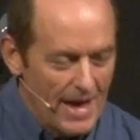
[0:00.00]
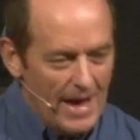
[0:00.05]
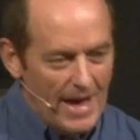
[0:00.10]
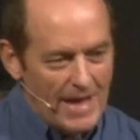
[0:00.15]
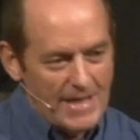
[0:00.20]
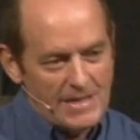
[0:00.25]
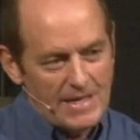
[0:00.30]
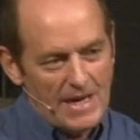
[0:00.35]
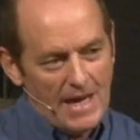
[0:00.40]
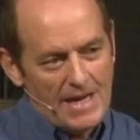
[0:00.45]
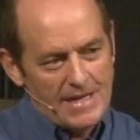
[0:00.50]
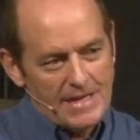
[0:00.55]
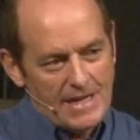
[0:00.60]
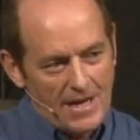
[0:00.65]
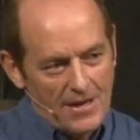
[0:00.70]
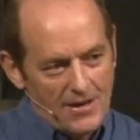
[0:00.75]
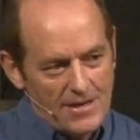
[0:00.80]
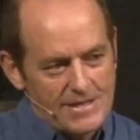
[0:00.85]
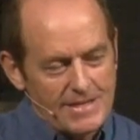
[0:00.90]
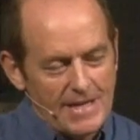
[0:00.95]
And
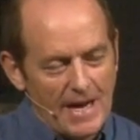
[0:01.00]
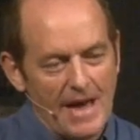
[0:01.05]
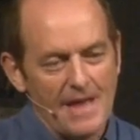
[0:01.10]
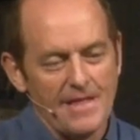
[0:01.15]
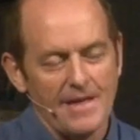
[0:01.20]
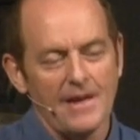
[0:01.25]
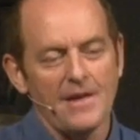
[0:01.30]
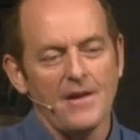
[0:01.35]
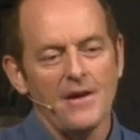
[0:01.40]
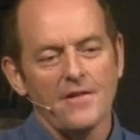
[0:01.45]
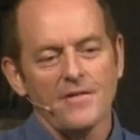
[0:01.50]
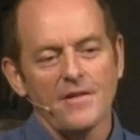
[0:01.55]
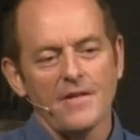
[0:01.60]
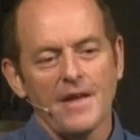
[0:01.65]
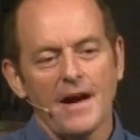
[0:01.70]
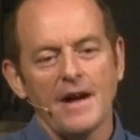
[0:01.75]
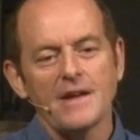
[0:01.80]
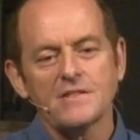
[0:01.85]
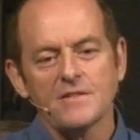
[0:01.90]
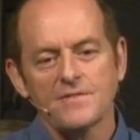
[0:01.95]
can I say then, for
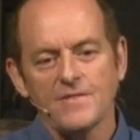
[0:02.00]
those